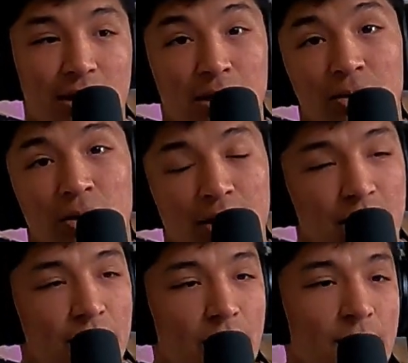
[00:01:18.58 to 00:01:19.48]
literally
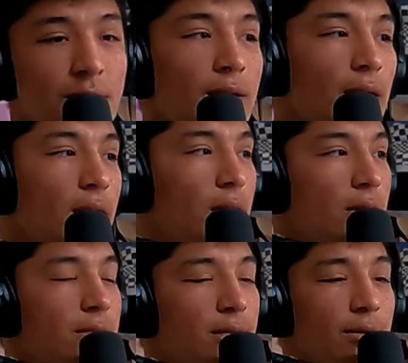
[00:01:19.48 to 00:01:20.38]
touch grass,
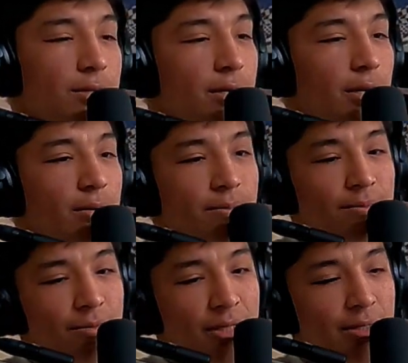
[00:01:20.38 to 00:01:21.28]
sit outside,
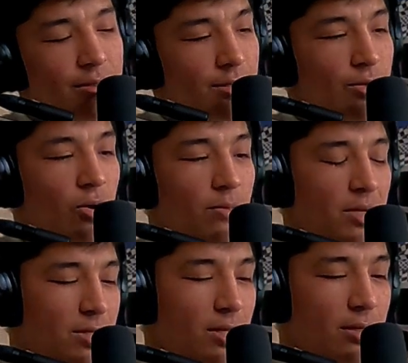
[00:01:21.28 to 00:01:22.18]
like soak
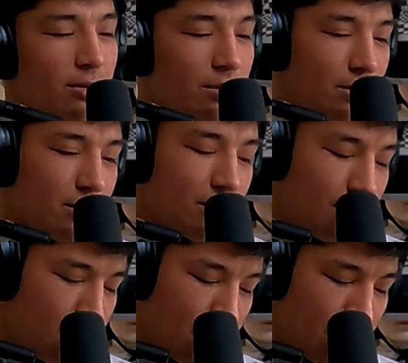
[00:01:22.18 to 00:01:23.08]
up the sun,
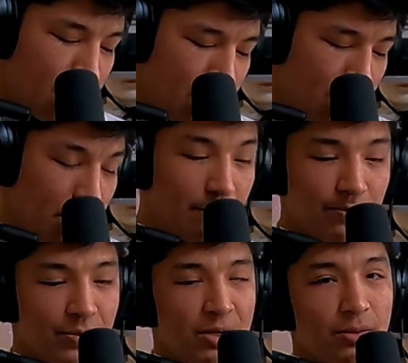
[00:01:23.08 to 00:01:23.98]
just uh,
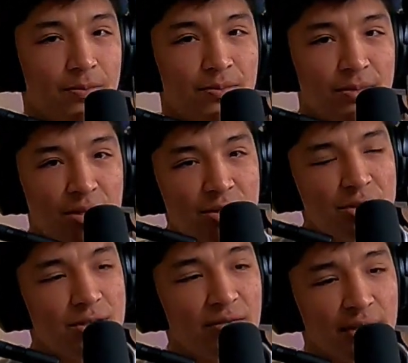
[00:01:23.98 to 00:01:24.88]
you know,
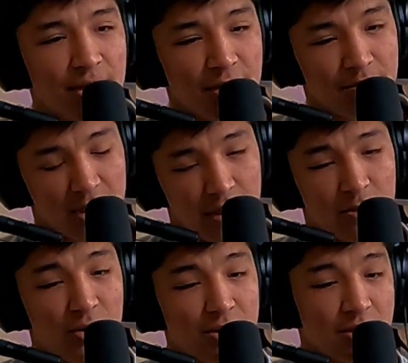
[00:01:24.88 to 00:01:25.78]
shoveling it in my
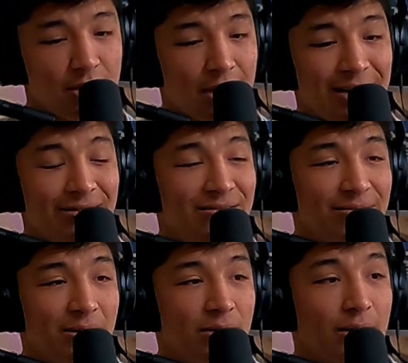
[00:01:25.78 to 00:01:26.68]
eyeballs, and it
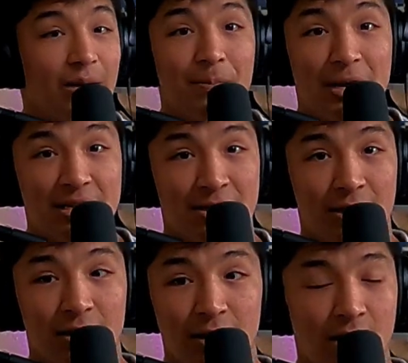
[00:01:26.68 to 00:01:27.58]
felt
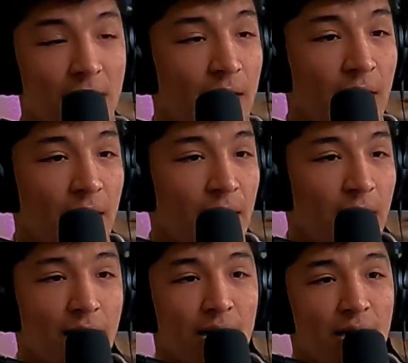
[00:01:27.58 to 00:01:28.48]
amazing.
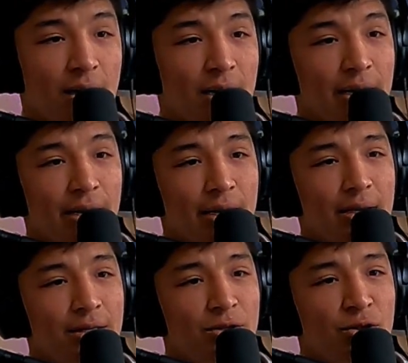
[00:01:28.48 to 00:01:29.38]

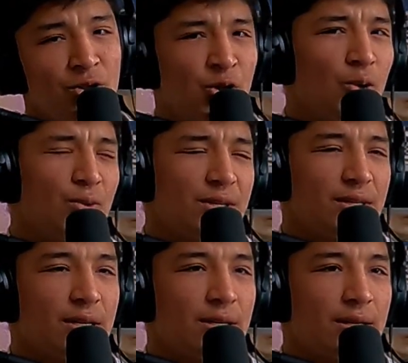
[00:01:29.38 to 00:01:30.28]
I
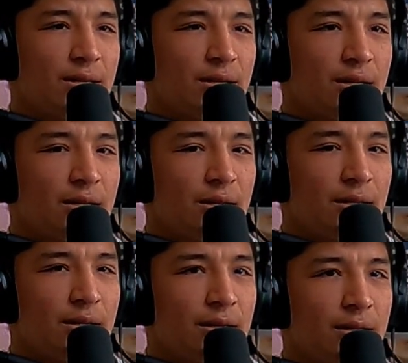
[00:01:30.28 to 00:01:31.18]
don't
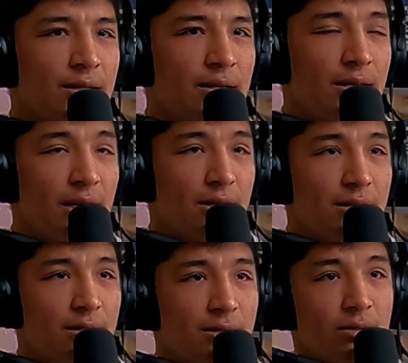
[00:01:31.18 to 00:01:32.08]

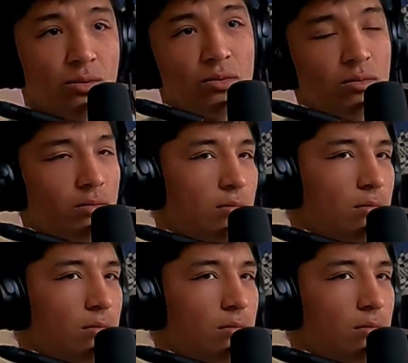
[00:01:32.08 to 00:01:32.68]
get oh,